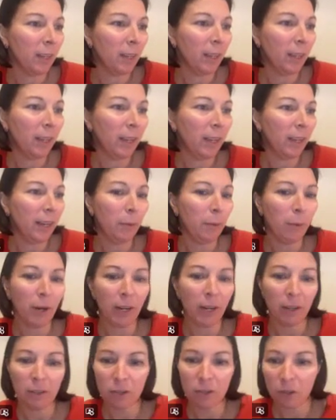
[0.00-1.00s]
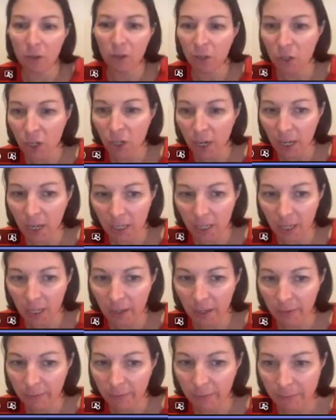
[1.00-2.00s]
Anyone else on the chat
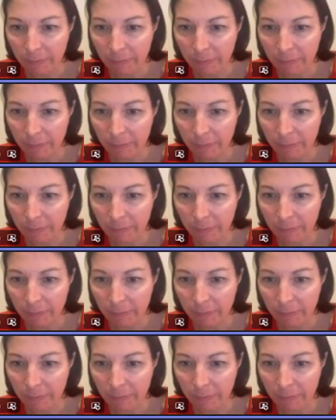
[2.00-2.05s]
now?